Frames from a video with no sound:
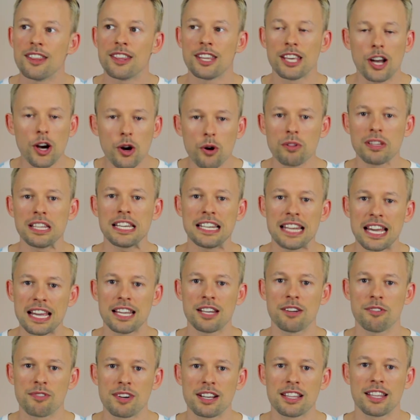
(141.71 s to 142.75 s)
The only
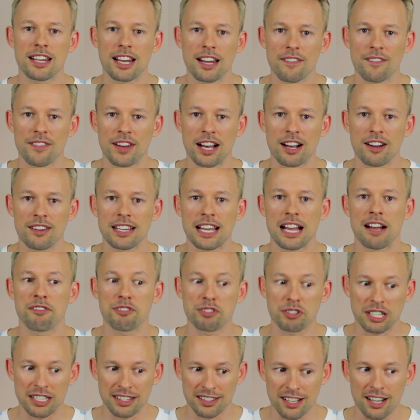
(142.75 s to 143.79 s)
negative one that I found
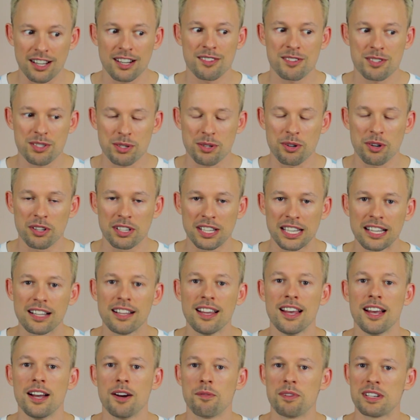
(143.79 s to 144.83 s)
after a lot of scrolling
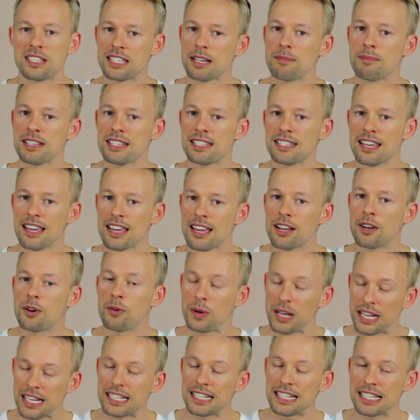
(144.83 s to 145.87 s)
was someone saying
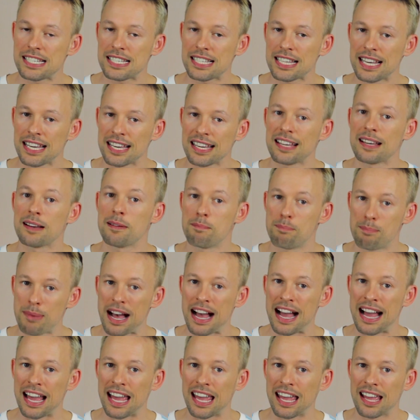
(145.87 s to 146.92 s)
quick dislike,
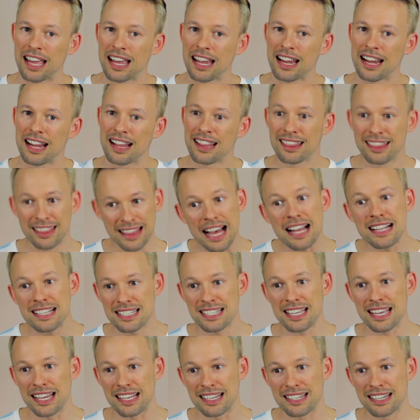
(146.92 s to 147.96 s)
bye.
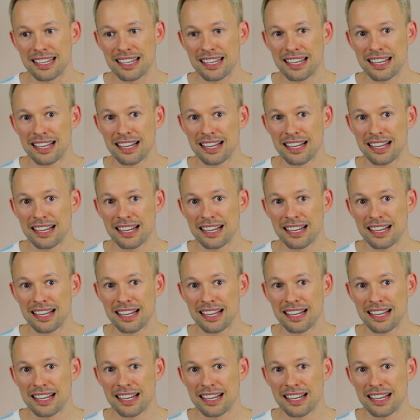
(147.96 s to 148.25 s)
That's it.